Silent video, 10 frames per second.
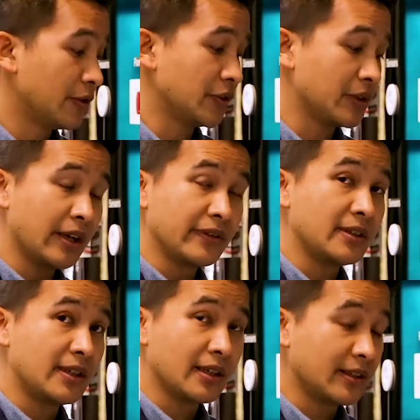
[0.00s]
also cut the
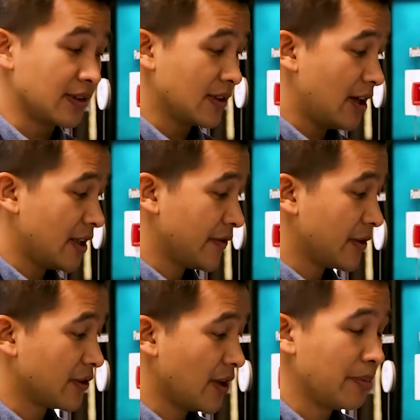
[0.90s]
sticker to size,
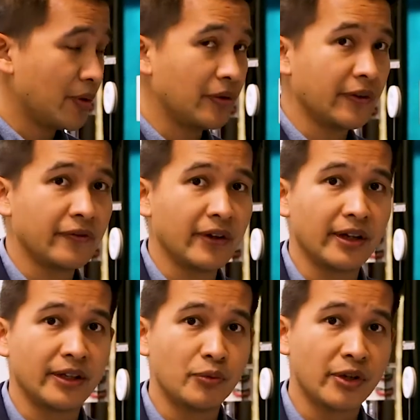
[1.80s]
for example, if
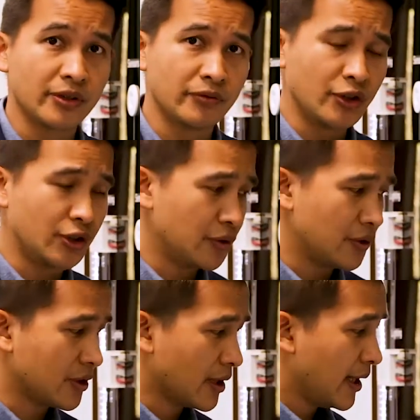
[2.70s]
uh, you want to
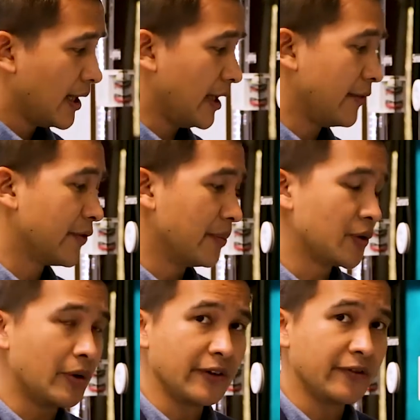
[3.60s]
reduce it from
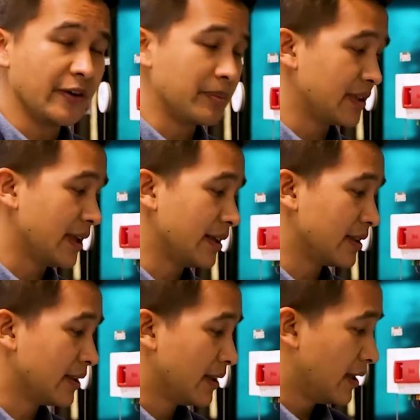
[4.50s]
twenty-five percent